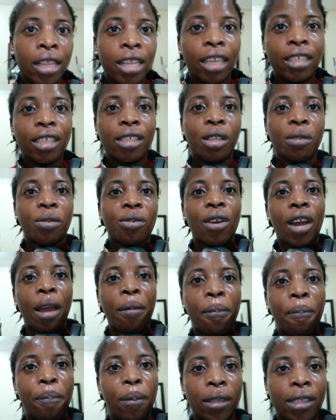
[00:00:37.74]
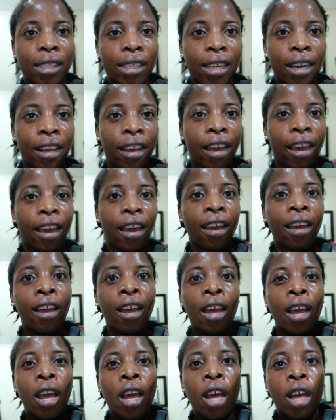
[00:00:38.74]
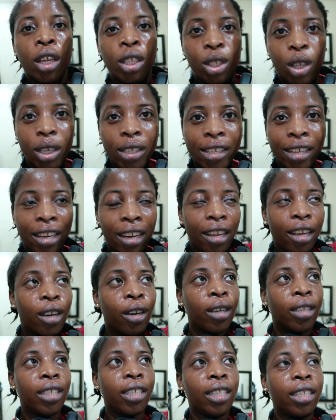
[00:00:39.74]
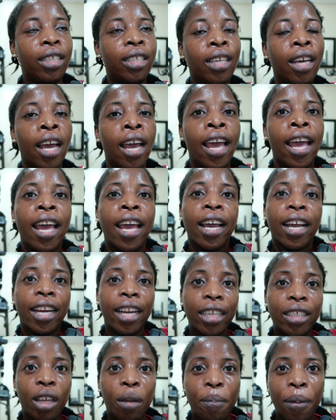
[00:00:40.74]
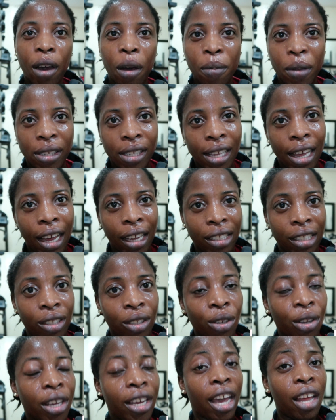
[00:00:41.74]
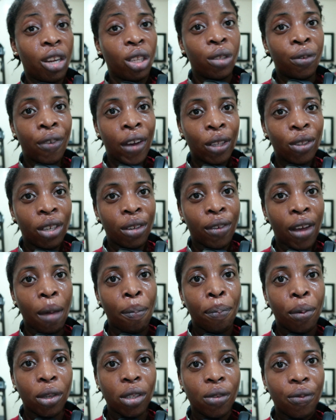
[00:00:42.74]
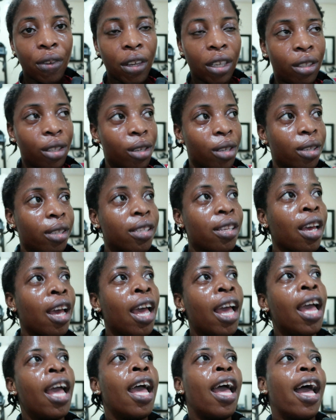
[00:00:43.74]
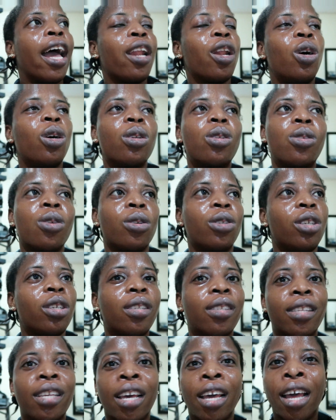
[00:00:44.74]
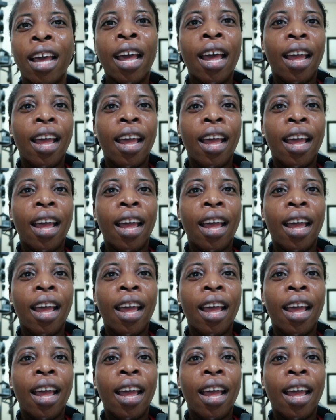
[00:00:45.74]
there's a subscribe button here. Just click on it, click the bell beside it so you get notified whenever I post videos. And also, just